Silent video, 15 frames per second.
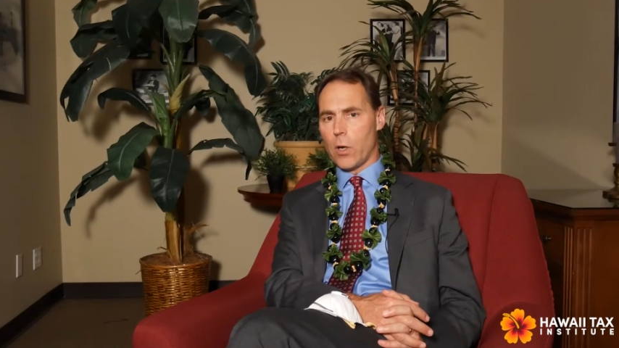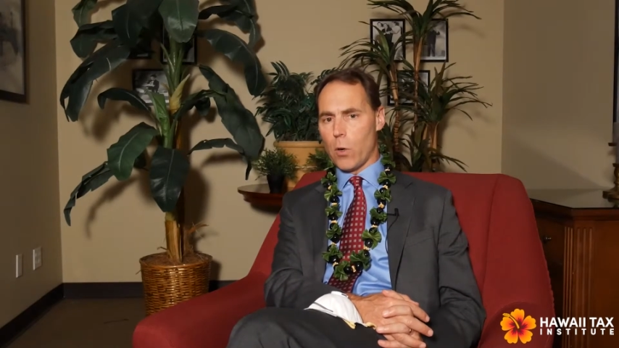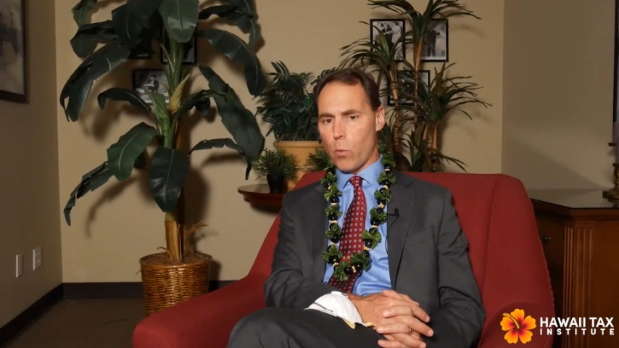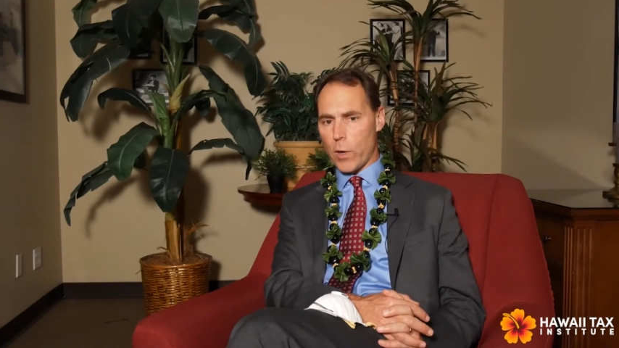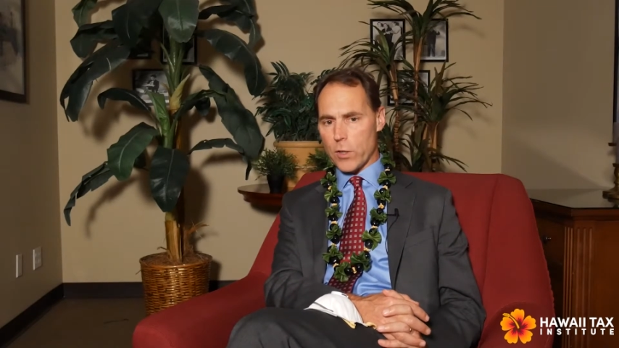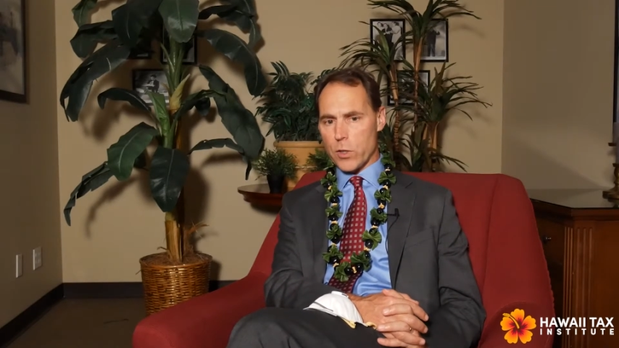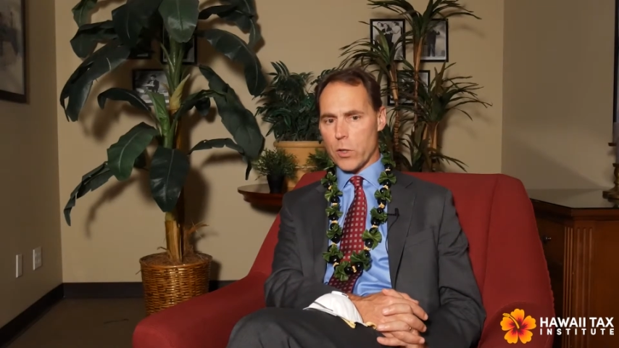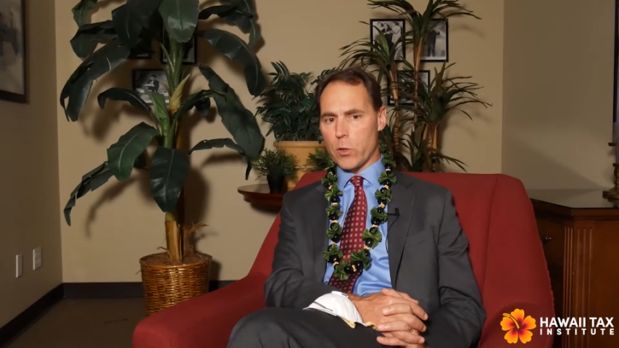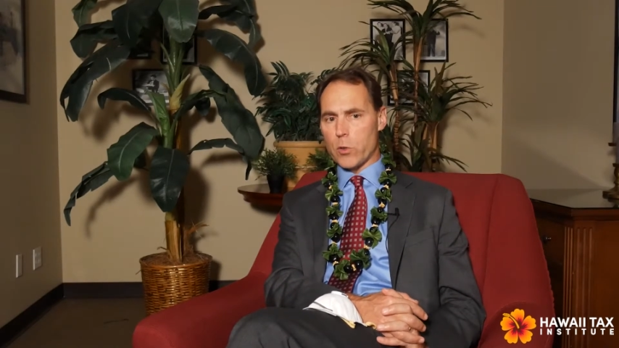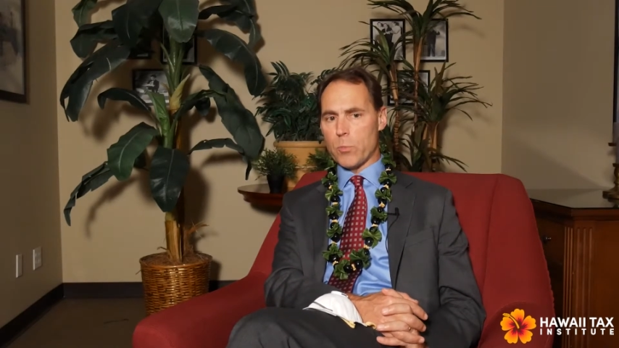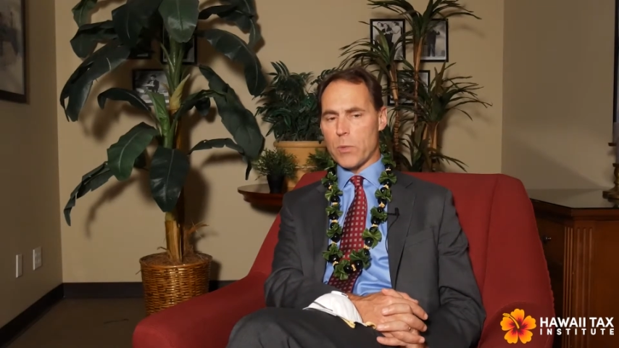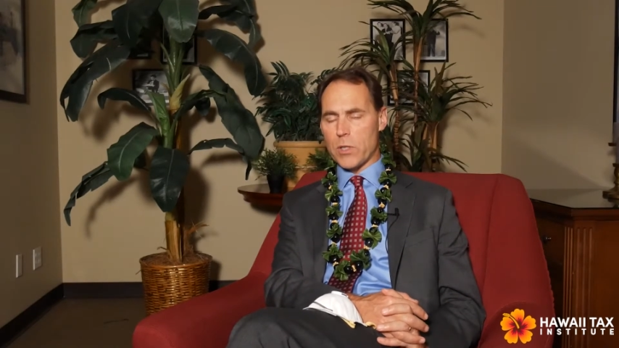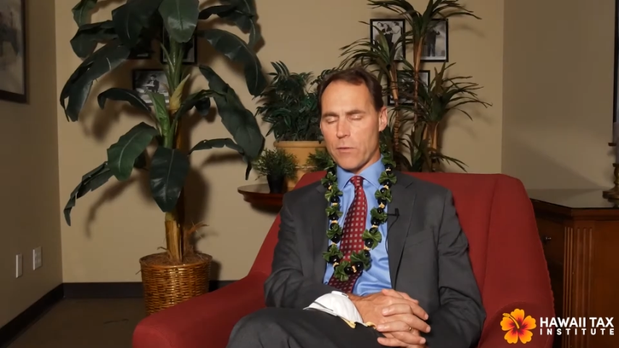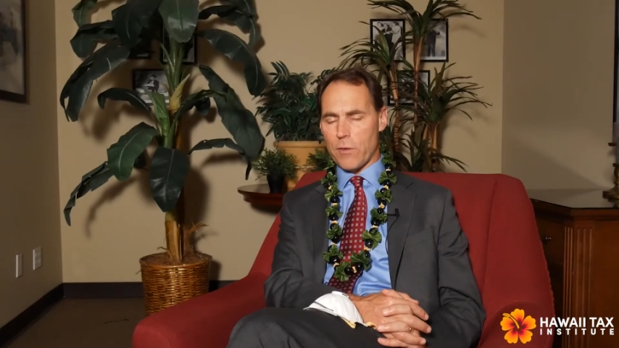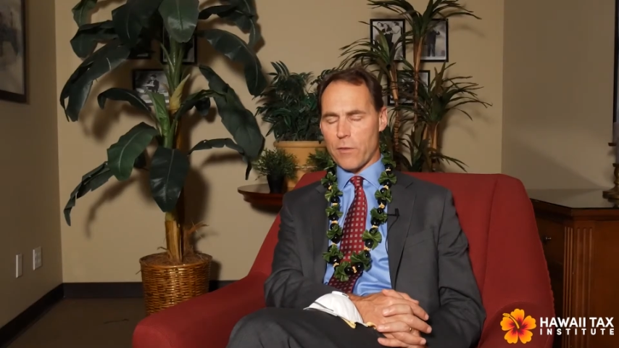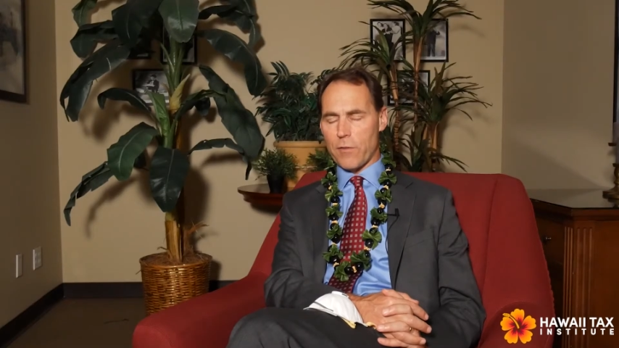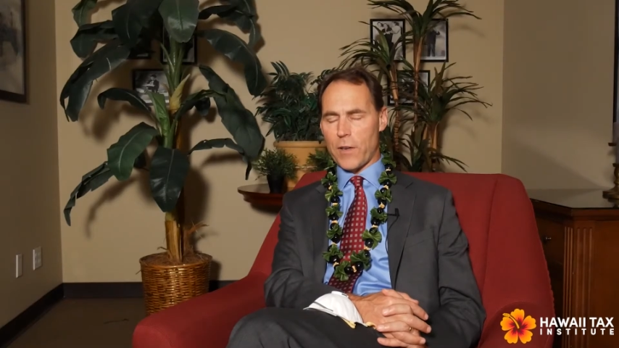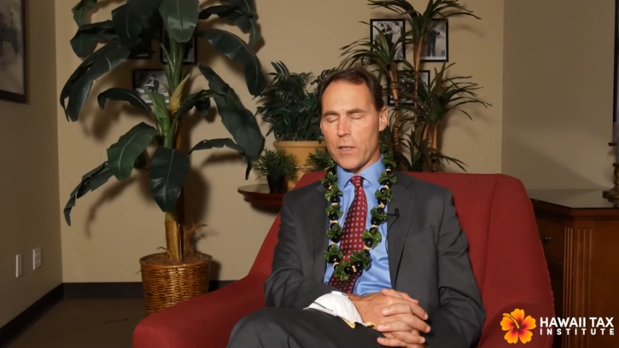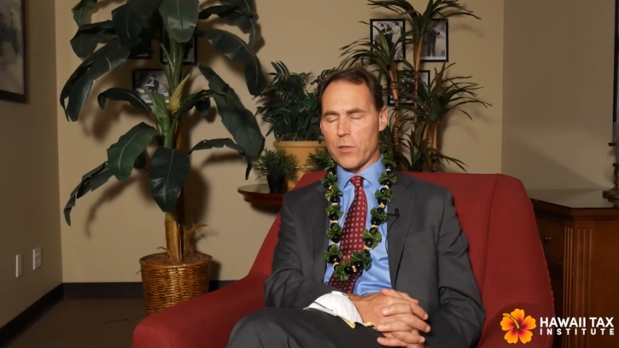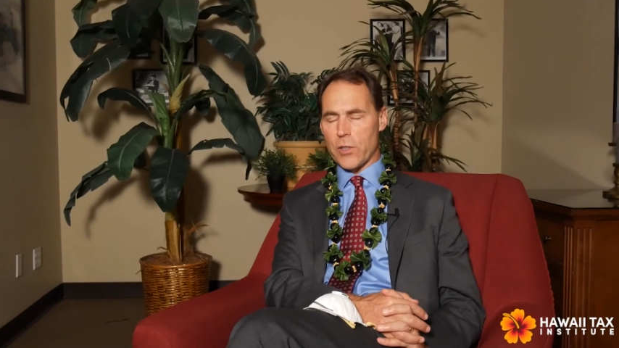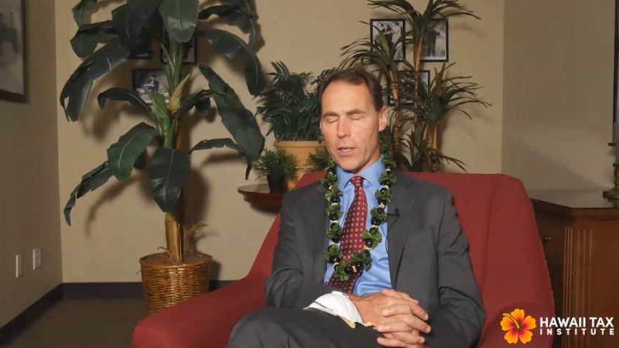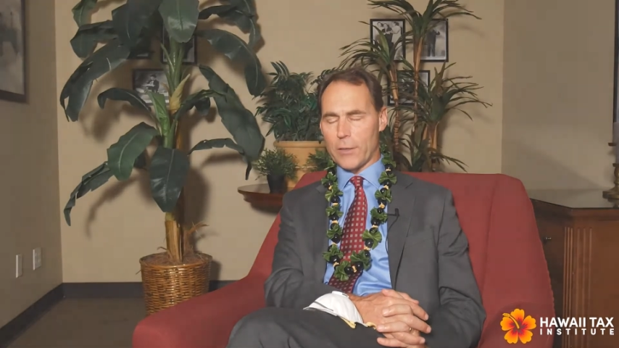West Coast Pacific
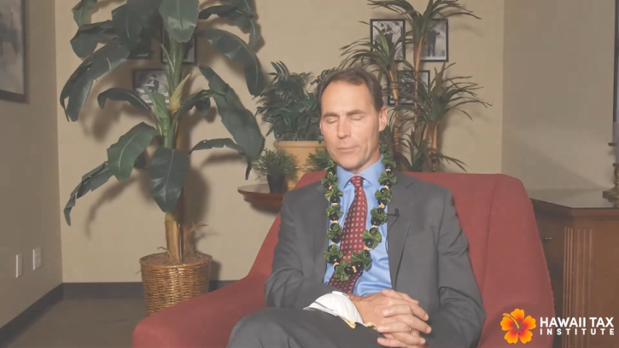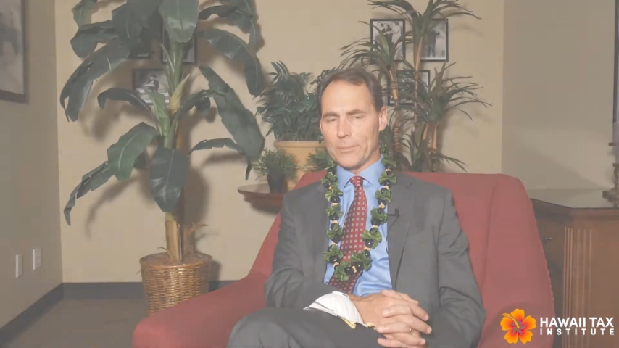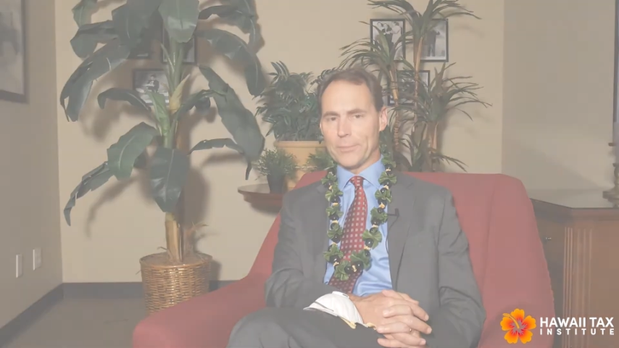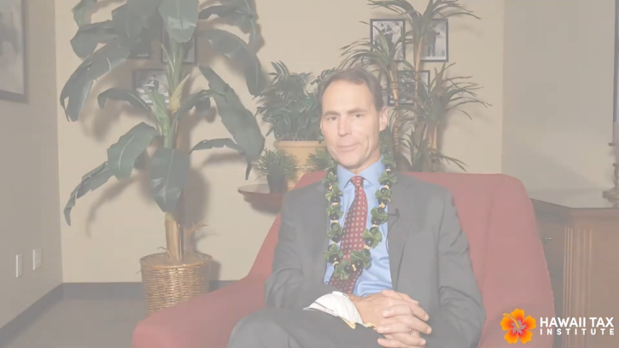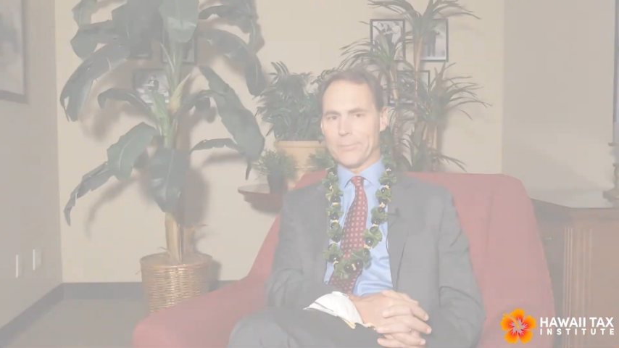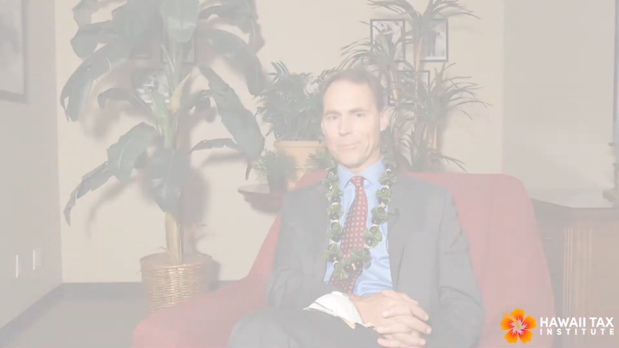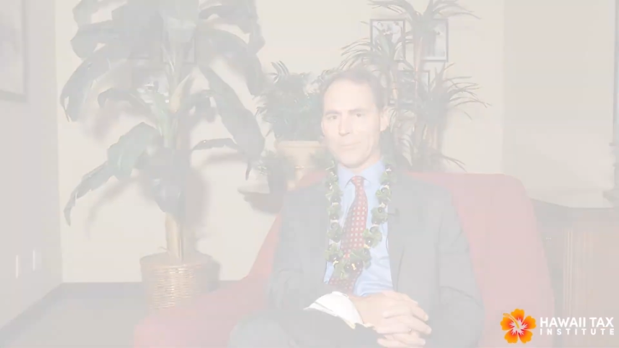facing. Hmm.